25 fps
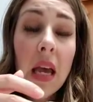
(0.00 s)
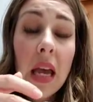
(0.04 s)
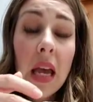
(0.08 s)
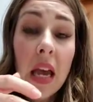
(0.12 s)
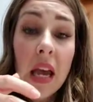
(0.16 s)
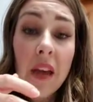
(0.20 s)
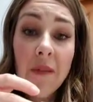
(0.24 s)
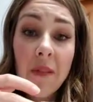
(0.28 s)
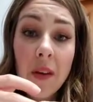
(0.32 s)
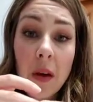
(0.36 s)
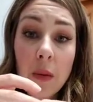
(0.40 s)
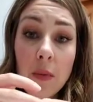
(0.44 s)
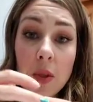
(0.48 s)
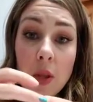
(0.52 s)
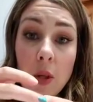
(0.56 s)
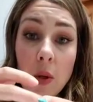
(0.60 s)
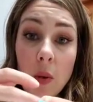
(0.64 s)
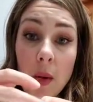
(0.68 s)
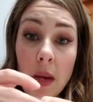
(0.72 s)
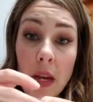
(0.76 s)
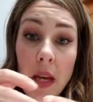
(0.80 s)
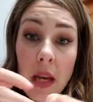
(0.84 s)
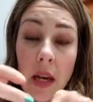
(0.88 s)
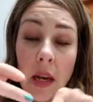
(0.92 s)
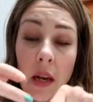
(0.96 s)
If I'm
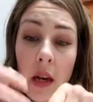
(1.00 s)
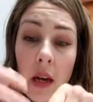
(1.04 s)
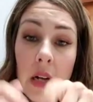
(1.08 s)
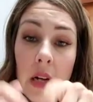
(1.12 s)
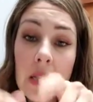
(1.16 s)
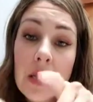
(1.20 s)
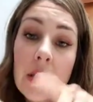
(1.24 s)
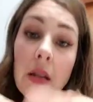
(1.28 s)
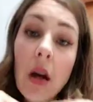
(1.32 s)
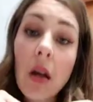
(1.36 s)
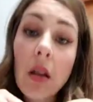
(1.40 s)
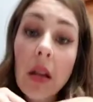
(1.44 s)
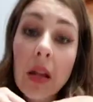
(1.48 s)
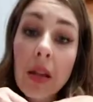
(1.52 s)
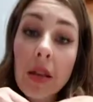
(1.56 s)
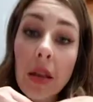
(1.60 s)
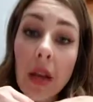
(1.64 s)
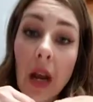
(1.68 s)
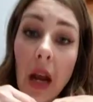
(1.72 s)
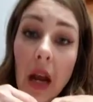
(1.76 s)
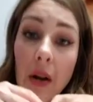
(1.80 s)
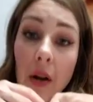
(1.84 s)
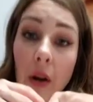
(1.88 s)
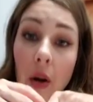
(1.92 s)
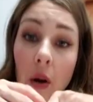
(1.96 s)
doing a solid
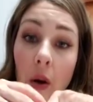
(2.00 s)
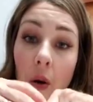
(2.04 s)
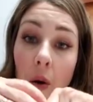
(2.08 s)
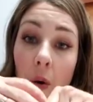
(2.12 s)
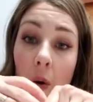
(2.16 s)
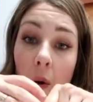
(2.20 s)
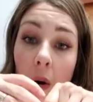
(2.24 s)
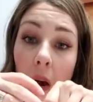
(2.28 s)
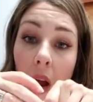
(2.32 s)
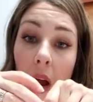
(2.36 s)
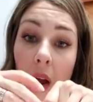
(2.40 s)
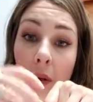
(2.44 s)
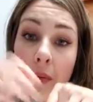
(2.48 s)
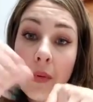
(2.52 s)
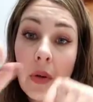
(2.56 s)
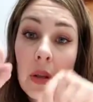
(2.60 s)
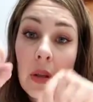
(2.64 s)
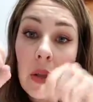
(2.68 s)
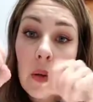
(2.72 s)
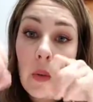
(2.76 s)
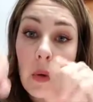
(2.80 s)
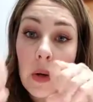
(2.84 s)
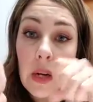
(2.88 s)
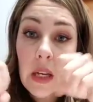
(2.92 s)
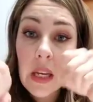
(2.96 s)
that I know I
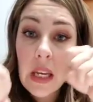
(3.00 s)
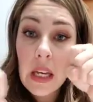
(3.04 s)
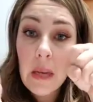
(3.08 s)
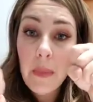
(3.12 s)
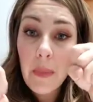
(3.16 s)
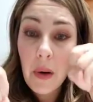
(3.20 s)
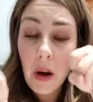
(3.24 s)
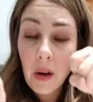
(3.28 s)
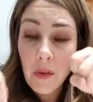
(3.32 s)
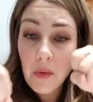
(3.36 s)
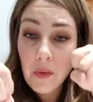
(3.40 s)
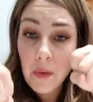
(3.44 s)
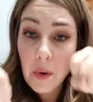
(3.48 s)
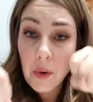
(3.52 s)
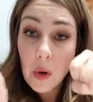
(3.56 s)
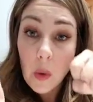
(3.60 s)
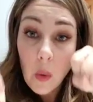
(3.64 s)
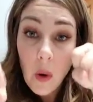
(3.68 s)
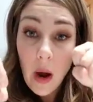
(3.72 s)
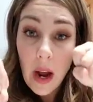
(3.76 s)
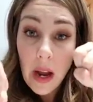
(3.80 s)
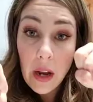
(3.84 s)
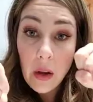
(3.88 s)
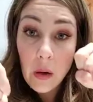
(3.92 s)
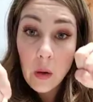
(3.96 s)
really want to keep on for a
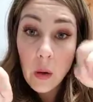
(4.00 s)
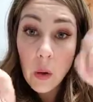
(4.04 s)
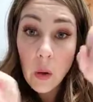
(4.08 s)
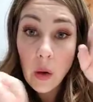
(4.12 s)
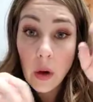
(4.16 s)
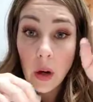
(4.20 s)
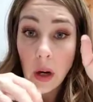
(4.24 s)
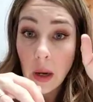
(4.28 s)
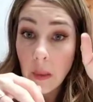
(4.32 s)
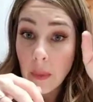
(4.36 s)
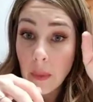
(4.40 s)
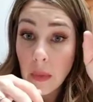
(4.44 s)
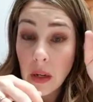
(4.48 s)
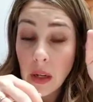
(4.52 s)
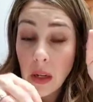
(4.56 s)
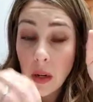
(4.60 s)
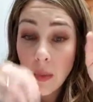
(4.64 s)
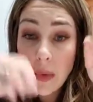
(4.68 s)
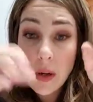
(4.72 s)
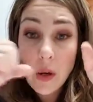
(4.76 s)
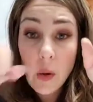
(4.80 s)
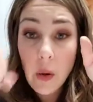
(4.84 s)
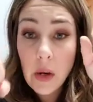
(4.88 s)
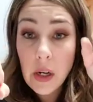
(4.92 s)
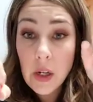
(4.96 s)
while, or I'm going to
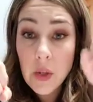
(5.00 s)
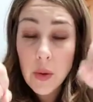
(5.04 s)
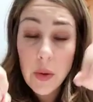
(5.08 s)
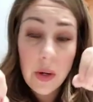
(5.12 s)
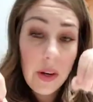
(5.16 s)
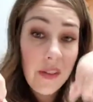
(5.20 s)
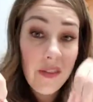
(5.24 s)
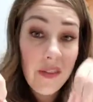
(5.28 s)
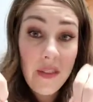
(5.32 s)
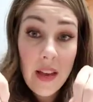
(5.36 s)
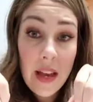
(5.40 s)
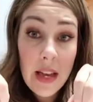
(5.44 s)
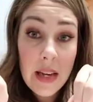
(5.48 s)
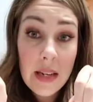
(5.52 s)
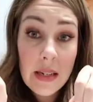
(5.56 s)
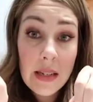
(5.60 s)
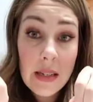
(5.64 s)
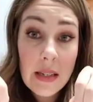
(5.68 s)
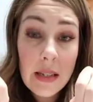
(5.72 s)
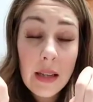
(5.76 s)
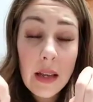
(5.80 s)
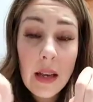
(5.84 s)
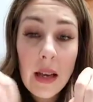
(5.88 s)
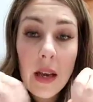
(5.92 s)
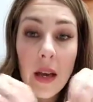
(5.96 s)
be going to an
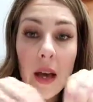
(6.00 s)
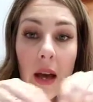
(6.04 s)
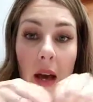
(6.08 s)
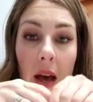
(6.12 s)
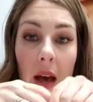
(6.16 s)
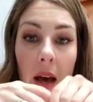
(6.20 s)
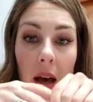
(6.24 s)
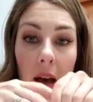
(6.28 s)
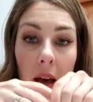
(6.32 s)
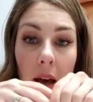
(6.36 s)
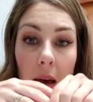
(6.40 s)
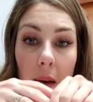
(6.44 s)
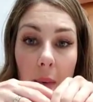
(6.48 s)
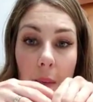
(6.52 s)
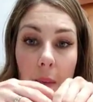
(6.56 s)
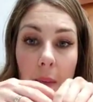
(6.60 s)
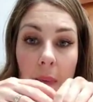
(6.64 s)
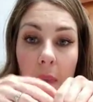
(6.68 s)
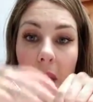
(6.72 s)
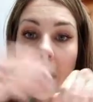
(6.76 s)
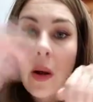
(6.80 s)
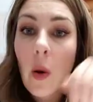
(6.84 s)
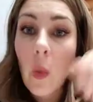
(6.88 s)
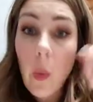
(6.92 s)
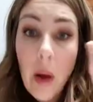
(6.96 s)
event,
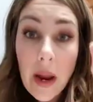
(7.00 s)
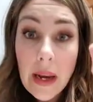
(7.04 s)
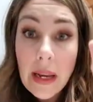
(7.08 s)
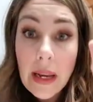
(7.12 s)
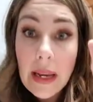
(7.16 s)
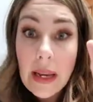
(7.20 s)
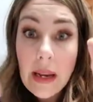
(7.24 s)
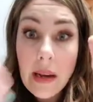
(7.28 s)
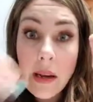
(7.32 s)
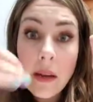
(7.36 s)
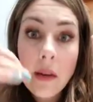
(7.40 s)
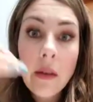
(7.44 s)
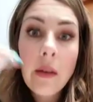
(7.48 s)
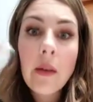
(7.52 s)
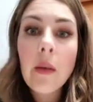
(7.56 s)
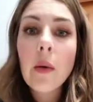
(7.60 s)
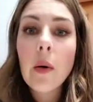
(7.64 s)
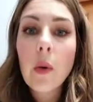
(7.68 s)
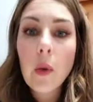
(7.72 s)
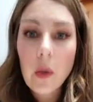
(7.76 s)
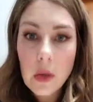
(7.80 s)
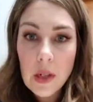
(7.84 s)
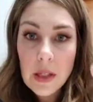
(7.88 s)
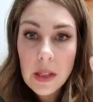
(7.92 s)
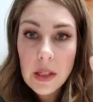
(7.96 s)
like a wedding
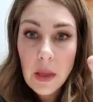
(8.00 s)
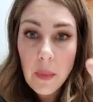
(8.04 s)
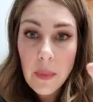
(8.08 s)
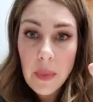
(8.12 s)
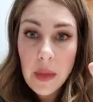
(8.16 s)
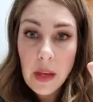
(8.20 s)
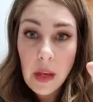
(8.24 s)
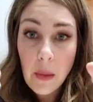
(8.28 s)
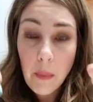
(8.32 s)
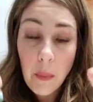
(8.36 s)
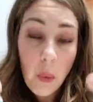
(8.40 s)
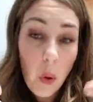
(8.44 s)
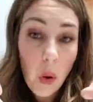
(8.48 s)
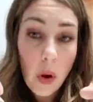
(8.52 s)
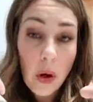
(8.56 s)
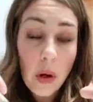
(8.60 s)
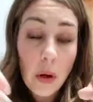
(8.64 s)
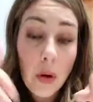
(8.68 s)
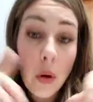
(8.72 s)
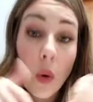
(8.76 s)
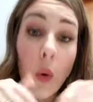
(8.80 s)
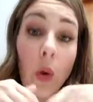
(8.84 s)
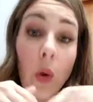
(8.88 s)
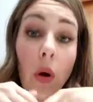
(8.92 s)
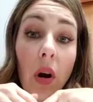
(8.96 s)
or something
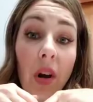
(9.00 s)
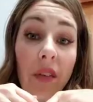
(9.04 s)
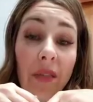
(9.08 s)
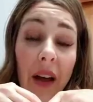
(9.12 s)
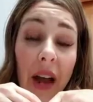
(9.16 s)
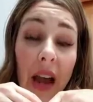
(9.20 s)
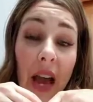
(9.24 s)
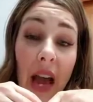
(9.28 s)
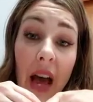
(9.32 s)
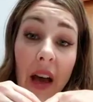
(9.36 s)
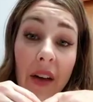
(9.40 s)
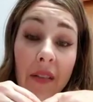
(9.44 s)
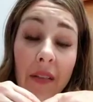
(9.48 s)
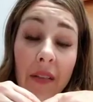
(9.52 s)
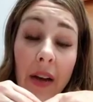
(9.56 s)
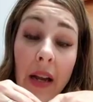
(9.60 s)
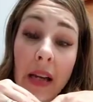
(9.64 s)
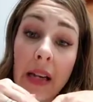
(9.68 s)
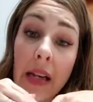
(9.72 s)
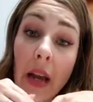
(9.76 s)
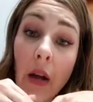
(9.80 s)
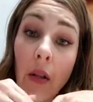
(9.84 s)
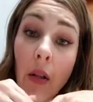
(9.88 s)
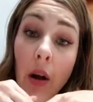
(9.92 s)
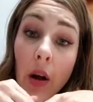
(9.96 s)
important, or if I have a
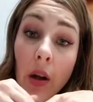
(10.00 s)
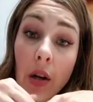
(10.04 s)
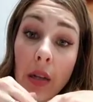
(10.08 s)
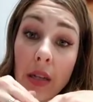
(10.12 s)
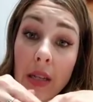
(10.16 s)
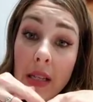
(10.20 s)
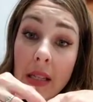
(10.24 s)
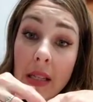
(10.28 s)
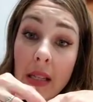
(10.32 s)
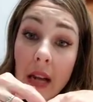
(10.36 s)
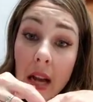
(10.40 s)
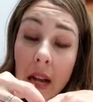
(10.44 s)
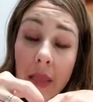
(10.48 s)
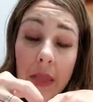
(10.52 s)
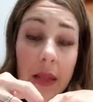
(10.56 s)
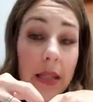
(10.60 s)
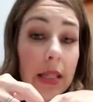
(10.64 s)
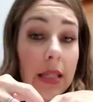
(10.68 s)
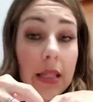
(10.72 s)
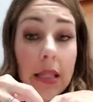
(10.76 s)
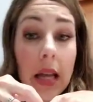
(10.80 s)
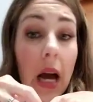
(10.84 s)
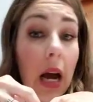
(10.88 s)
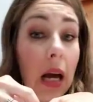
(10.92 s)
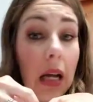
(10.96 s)
nail art design
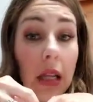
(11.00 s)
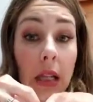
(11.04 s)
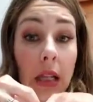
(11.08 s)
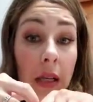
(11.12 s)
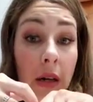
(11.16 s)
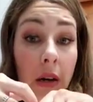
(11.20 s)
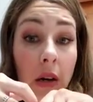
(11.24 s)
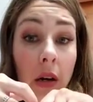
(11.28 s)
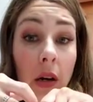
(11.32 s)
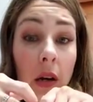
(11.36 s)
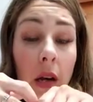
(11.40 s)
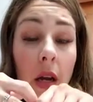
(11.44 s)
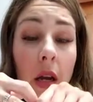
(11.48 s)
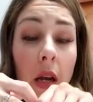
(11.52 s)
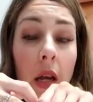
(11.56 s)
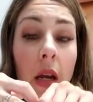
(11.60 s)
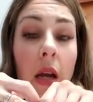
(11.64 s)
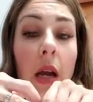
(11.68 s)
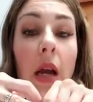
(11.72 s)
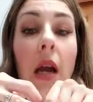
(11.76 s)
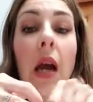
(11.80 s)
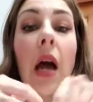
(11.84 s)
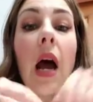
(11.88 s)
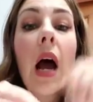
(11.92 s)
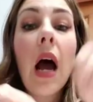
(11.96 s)
that's not glitter,
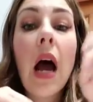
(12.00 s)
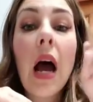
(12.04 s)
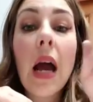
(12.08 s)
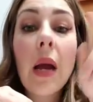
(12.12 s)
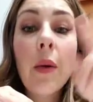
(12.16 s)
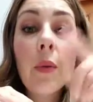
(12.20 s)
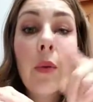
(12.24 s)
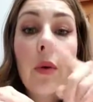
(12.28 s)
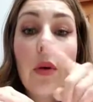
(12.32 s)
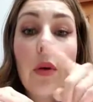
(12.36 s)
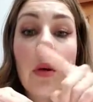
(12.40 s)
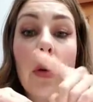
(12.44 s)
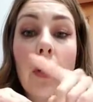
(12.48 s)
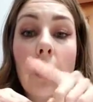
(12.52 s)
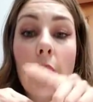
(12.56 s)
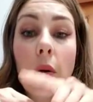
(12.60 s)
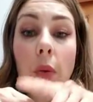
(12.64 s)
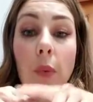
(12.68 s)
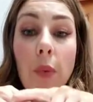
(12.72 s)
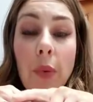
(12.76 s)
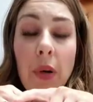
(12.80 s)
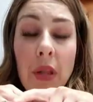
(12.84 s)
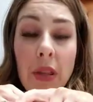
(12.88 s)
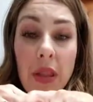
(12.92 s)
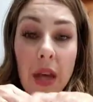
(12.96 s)
I
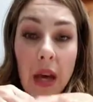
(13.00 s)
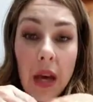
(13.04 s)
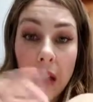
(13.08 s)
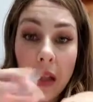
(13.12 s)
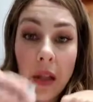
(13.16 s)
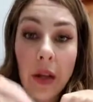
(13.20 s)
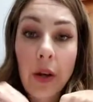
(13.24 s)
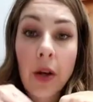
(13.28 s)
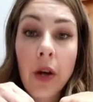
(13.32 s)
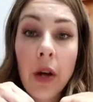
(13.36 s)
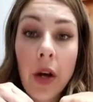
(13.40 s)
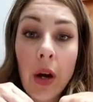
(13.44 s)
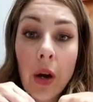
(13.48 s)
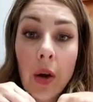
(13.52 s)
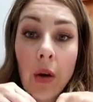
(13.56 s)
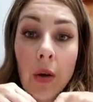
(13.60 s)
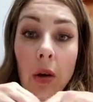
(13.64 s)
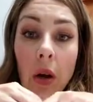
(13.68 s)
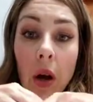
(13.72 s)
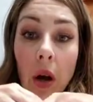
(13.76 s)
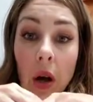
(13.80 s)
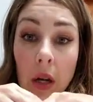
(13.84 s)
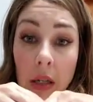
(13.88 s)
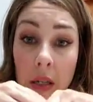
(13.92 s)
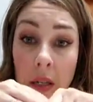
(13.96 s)
will put that clear
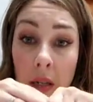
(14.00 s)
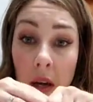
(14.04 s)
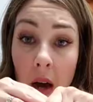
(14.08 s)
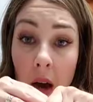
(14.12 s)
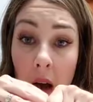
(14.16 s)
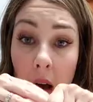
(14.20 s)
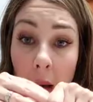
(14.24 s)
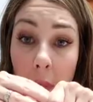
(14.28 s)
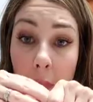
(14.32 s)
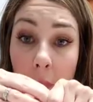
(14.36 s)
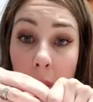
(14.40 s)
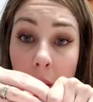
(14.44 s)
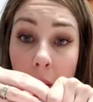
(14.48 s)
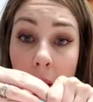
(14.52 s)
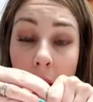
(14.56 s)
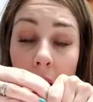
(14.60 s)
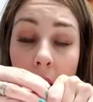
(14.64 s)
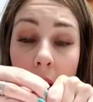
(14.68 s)
coat on top.